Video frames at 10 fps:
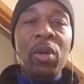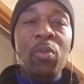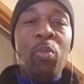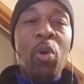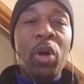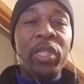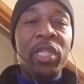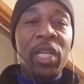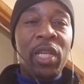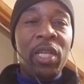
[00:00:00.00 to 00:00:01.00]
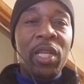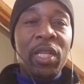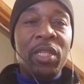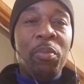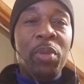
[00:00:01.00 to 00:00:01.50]
wanting
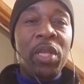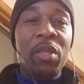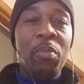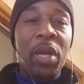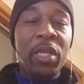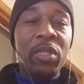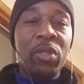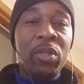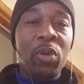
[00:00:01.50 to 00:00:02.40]
to be the best